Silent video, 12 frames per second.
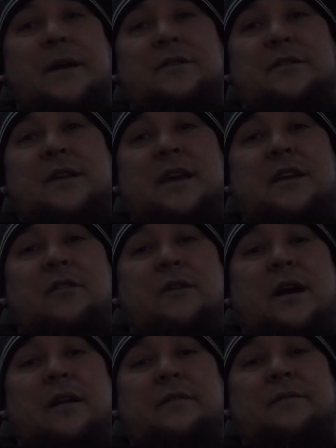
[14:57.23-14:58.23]
actually taking you
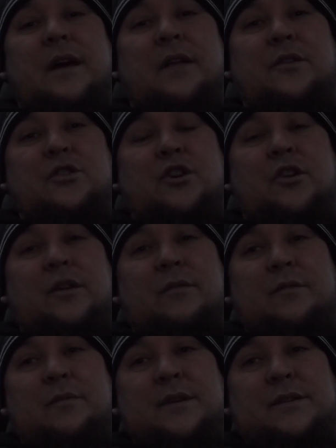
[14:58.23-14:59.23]
on the journey
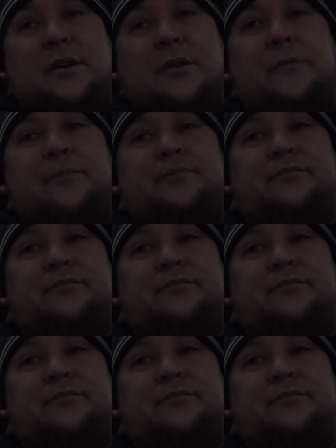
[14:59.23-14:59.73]
with me, so